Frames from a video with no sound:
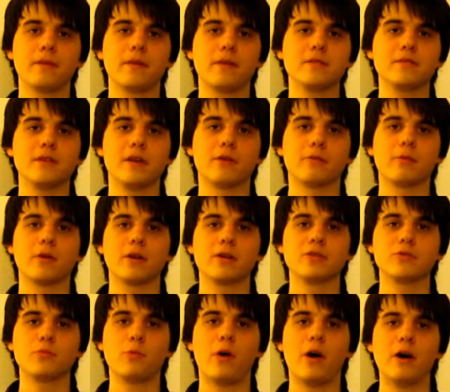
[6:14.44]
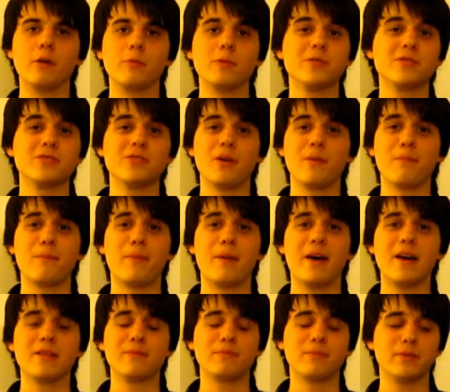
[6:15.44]
things like Ricketts White, which is not
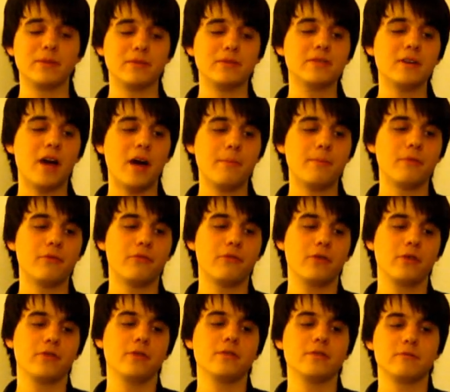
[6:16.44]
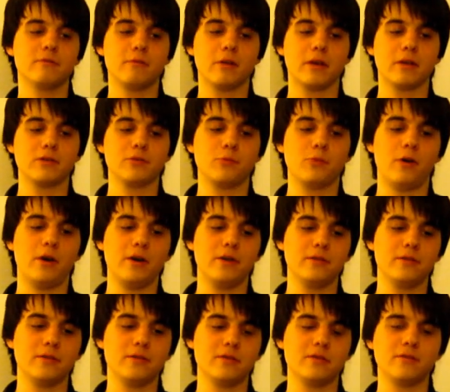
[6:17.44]
bad, but I prefer this to Ricketts
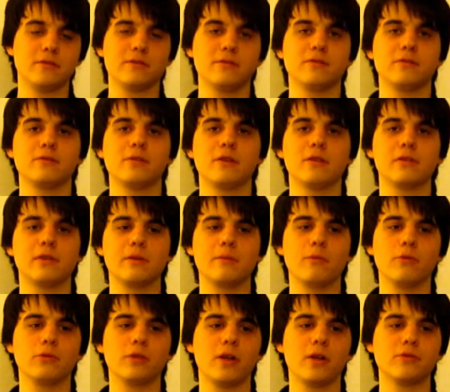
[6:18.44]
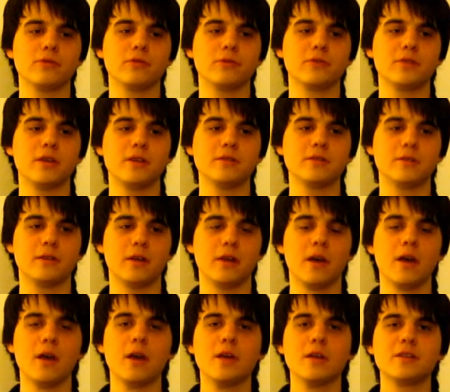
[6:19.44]
White. This is certainly more natural tasting.
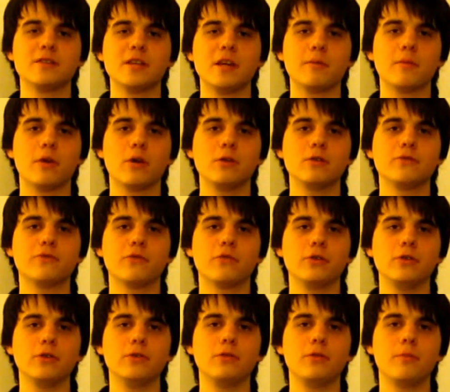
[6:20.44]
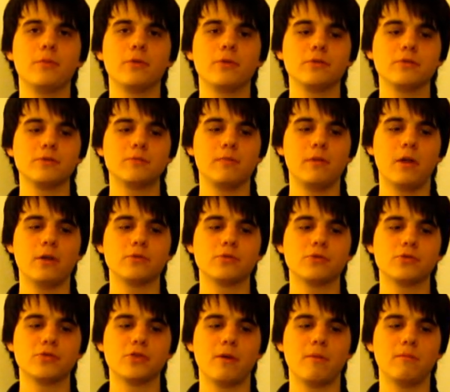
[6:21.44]
Same goes for Unibrew's Blanche
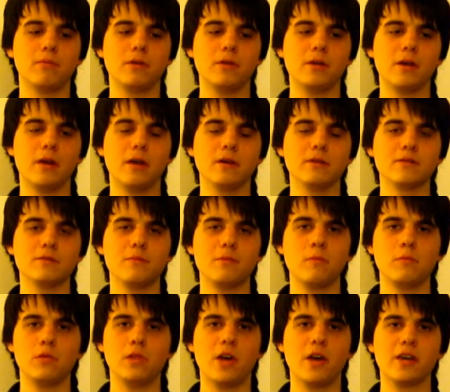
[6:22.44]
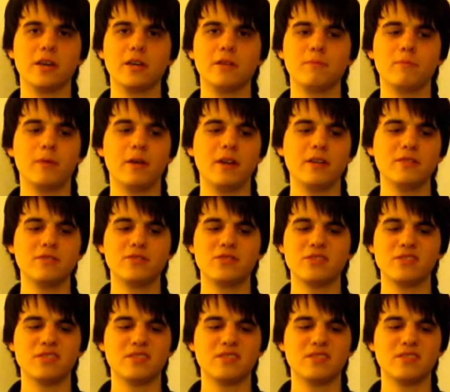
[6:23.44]
de Chambly. Some people like it, but I